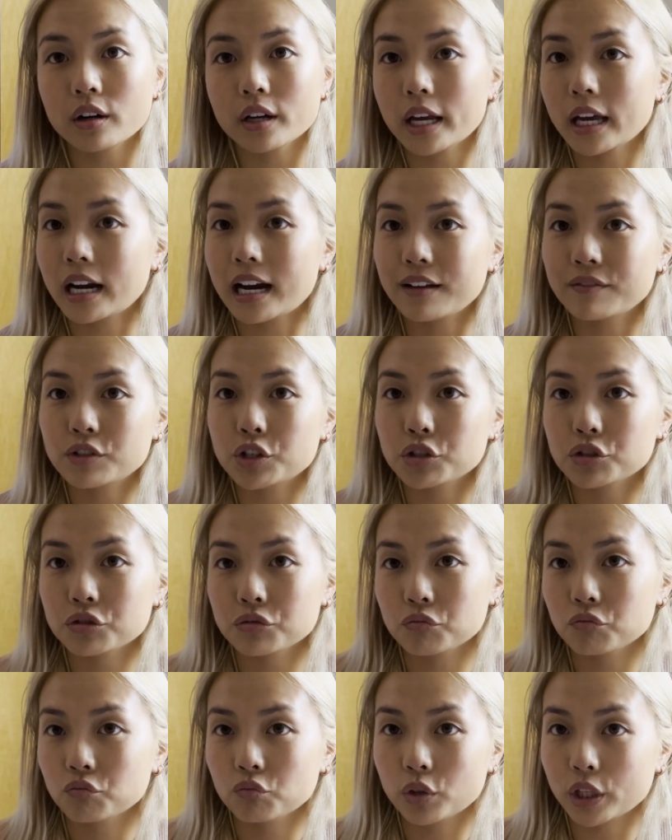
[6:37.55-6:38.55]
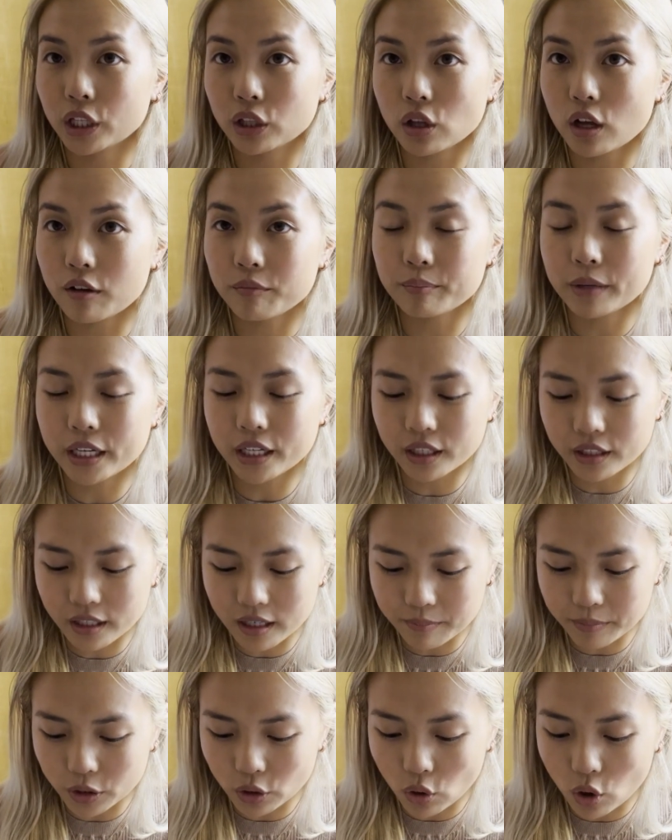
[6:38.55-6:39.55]
and I've just really love making
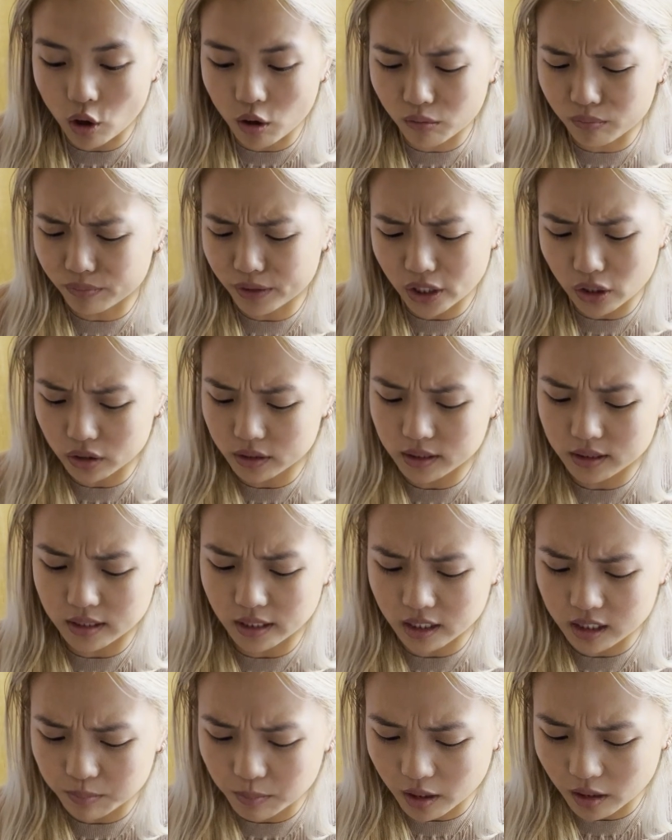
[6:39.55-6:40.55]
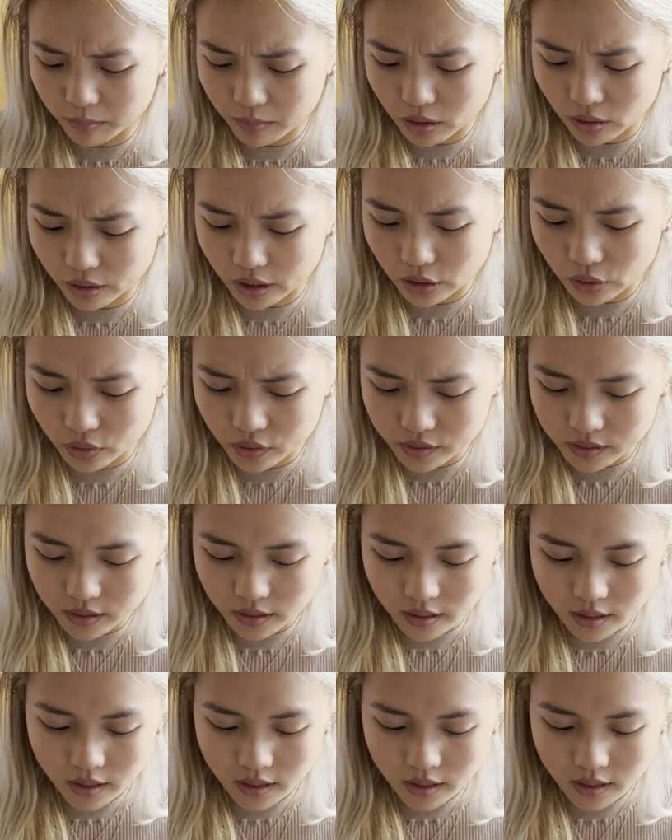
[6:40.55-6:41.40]
them, and they're all knit on 6mm needles.